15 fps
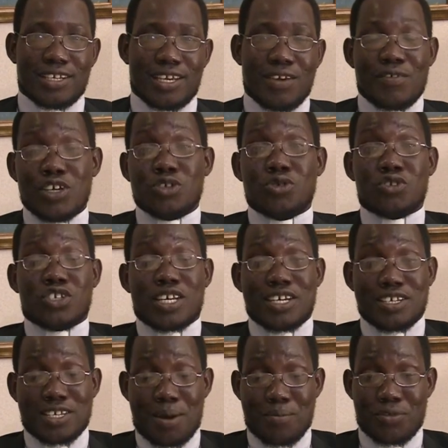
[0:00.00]
If I should
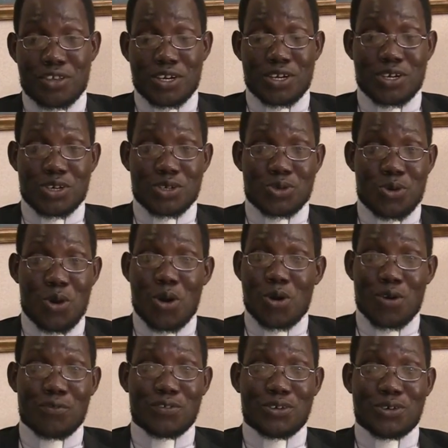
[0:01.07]
say something to
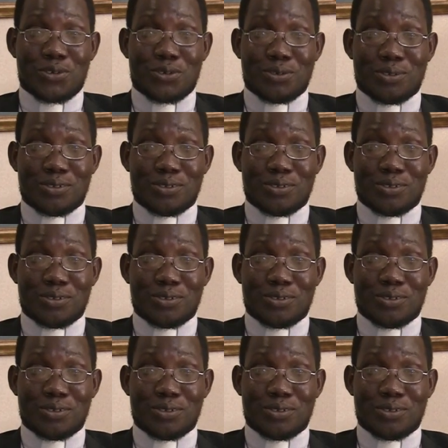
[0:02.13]
all of you,